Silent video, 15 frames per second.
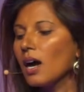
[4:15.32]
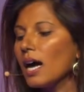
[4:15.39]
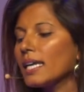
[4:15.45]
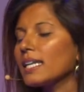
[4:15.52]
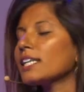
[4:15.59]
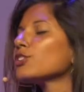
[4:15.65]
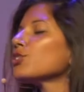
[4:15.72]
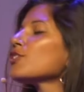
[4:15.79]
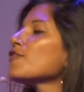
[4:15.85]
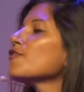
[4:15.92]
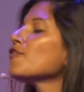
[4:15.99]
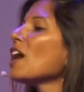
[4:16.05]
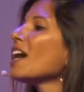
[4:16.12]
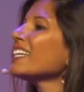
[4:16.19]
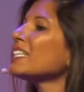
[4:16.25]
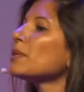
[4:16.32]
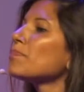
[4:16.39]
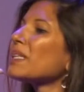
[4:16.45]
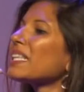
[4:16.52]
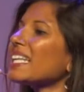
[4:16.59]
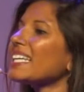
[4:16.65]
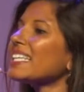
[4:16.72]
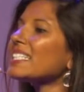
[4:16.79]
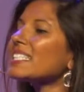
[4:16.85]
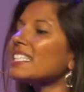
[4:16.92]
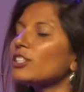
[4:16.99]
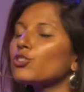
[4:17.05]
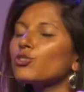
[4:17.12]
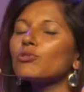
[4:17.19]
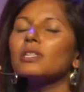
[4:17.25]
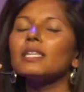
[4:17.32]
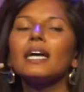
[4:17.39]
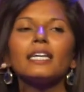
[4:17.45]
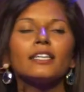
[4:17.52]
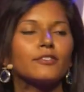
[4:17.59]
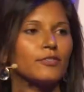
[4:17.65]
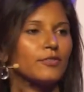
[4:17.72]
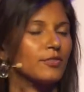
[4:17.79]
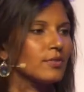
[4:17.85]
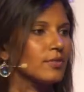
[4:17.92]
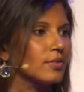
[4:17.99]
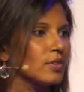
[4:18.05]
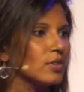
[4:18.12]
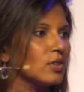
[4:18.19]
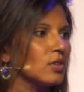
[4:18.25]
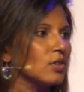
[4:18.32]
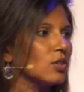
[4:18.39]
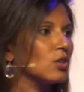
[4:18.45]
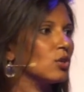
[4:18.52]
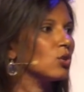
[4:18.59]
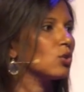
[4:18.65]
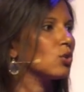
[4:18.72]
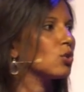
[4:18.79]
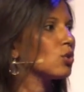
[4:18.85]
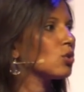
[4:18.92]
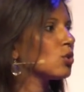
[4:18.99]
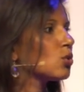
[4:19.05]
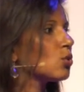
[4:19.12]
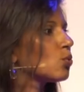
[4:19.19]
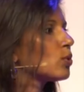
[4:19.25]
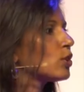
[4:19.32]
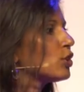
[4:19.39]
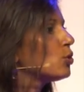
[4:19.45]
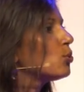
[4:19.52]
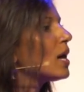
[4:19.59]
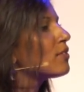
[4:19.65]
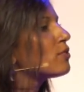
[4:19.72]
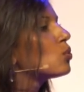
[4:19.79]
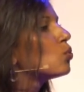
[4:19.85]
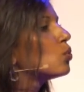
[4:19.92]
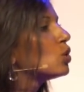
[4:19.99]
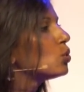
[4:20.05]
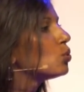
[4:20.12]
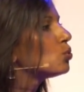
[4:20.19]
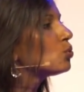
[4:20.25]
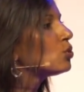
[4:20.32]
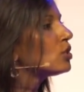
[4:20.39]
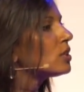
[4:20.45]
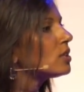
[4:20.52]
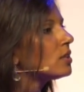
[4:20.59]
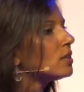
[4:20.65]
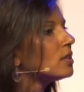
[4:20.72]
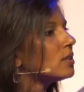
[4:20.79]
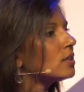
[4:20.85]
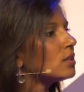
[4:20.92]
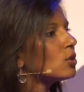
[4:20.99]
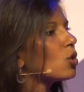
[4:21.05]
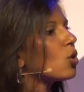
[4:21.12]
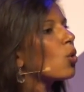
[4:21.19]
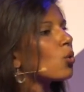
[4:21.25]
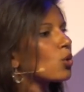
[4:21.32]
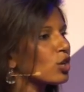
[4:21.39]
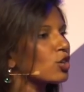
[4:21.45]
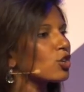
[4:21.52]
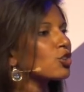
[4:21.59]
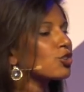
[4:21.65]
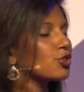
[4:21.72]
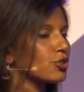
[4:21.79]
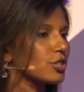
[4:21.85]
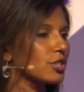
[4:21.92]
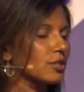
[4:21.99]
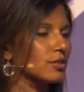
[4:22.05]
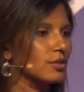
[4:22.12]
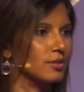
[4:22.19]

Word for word: I'd like you to find a place in your life where you have a wound or a hurt,